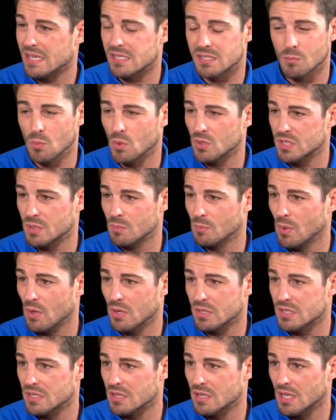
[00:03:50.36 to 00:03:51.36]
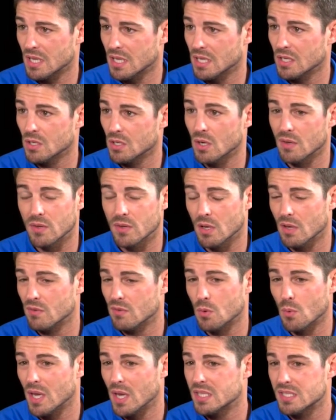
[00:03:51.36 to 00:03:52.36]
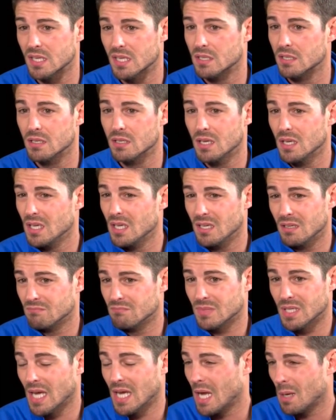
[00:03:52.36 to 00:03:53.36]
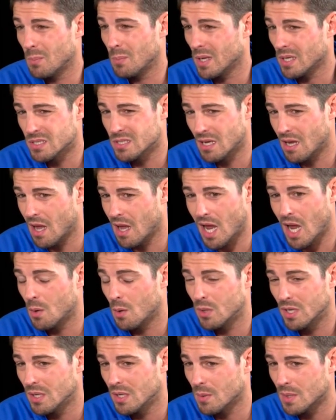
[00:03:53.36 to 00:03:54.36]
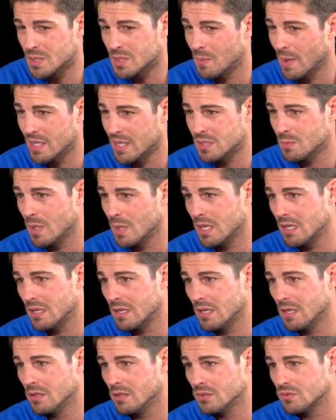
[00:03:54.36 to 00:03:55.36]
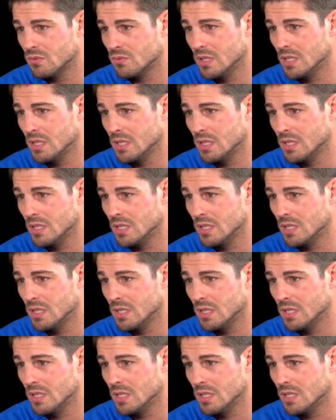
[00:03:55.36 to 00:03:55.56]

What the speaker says: the most important thing. If you're eating garbage, how can you expect to be anything else,